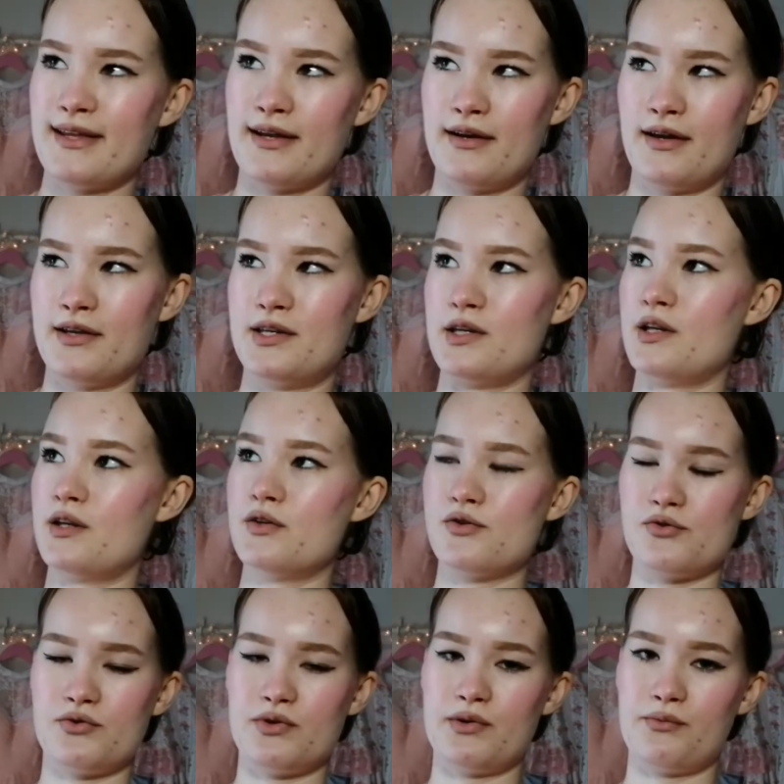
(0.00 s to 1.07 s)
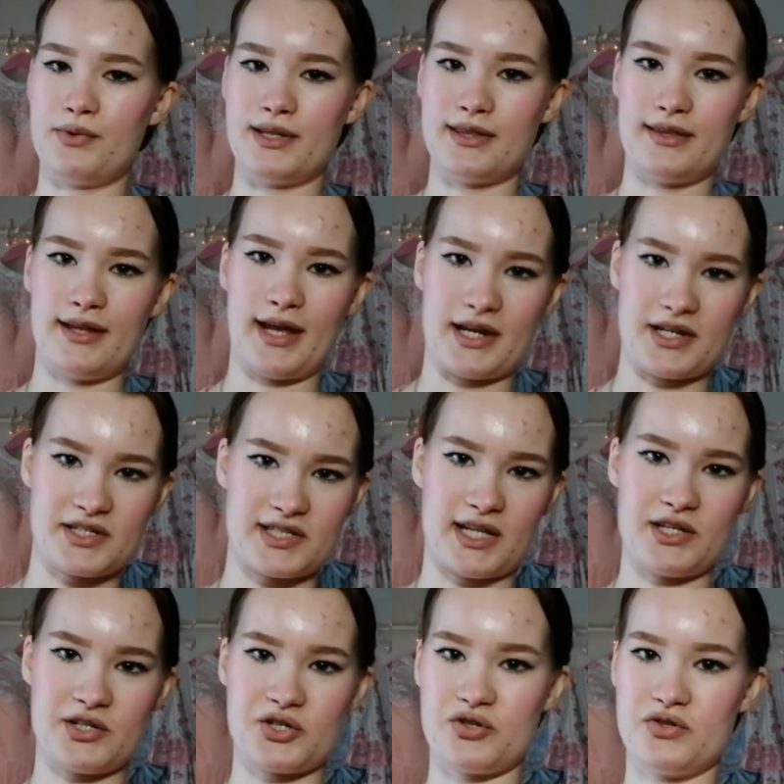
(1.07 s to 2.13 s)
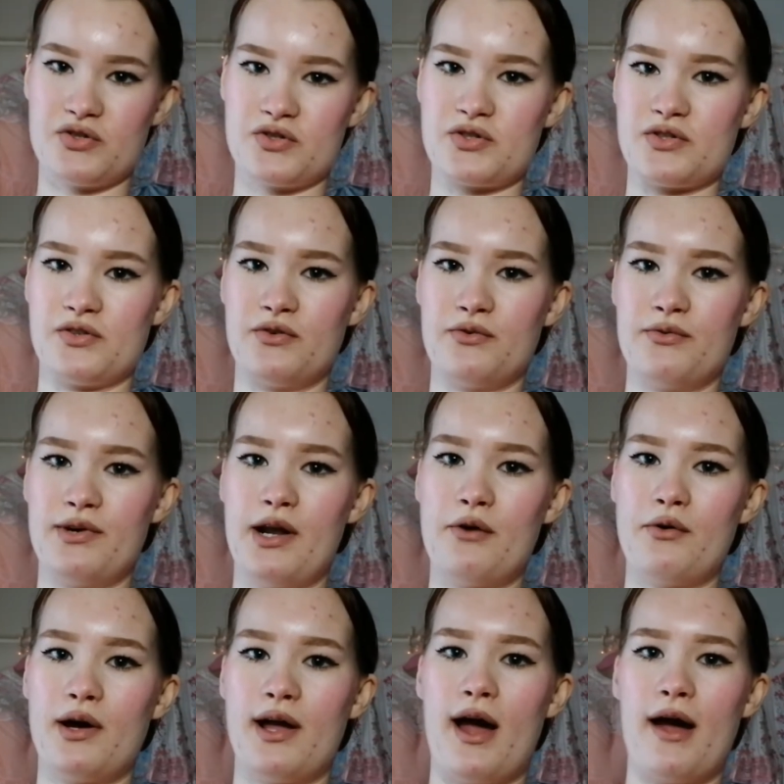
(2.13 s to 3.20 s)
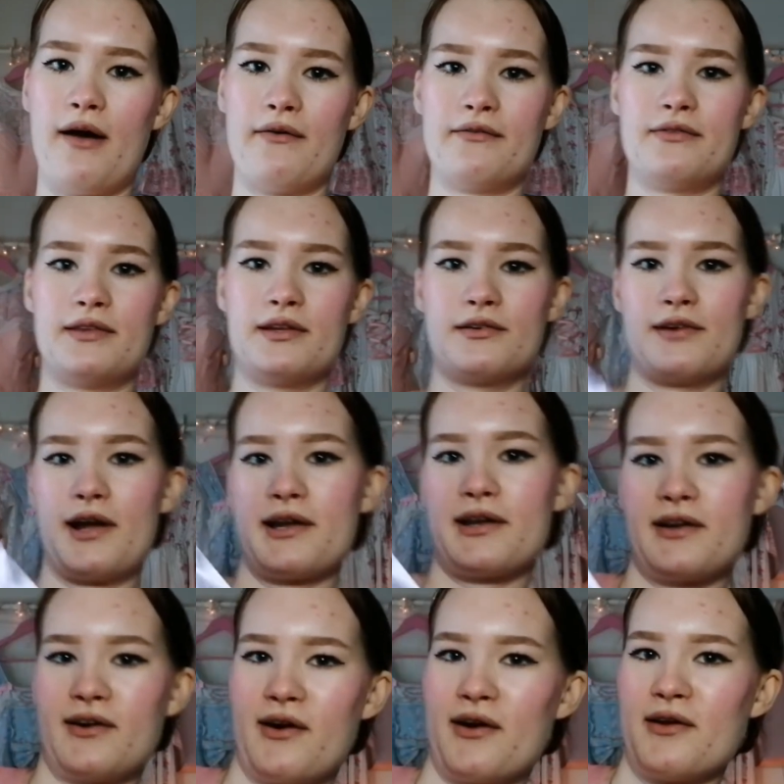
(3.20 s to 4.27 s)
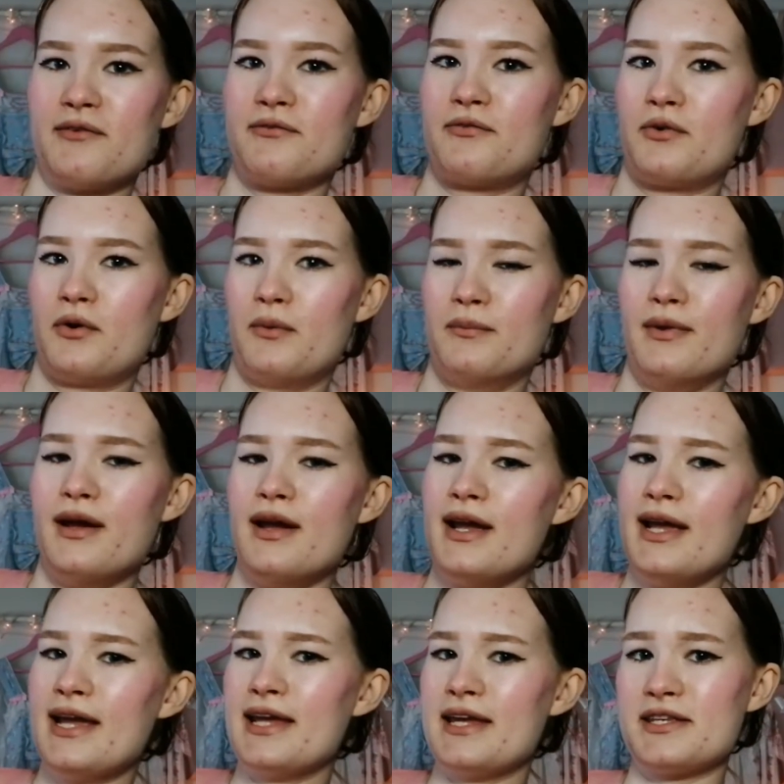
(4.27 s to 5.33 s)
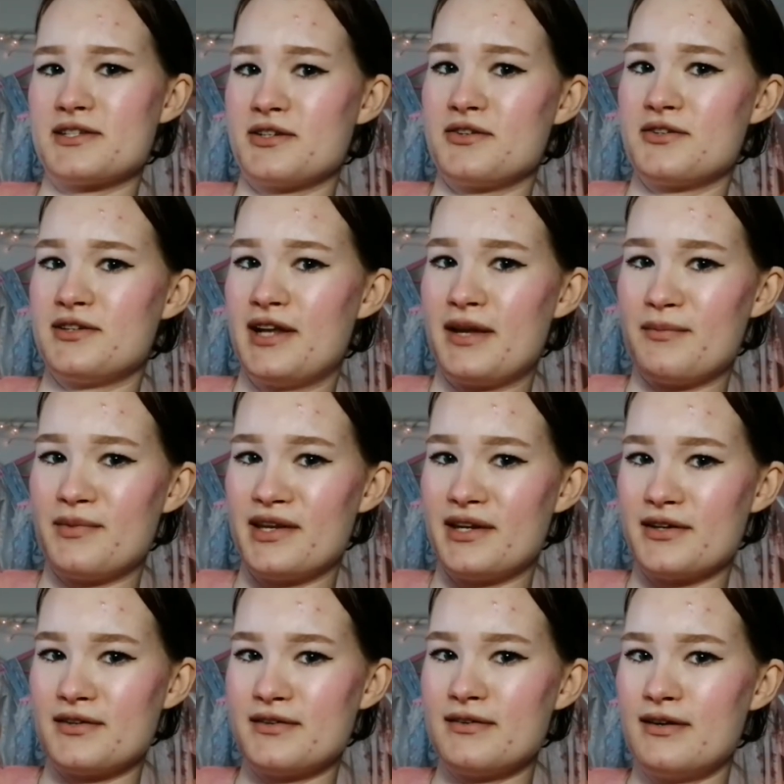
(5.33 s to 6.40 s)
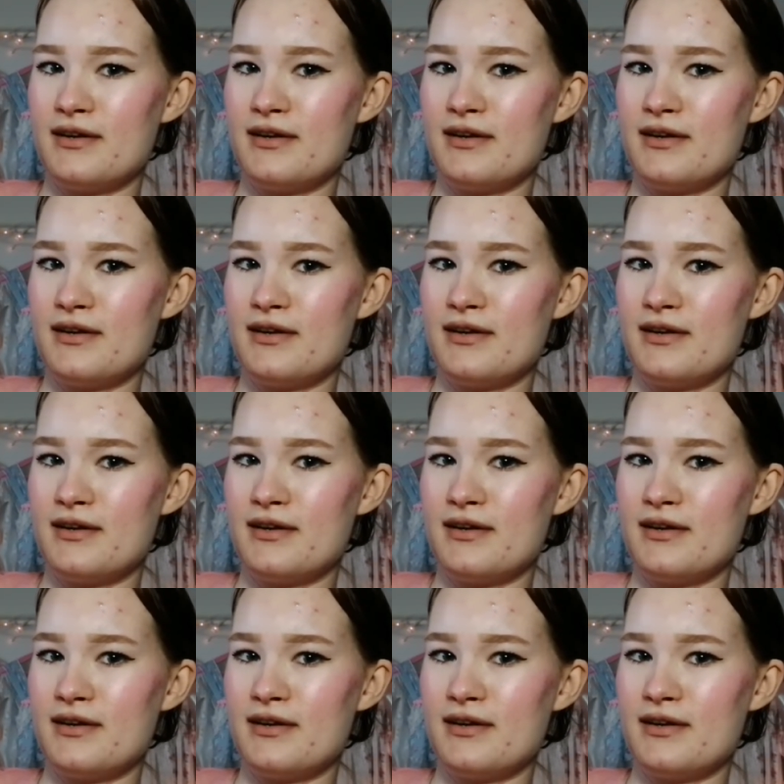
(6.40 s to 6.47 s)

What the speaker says: then I didn't do it with extensions, so now I have the right kind from insert name here.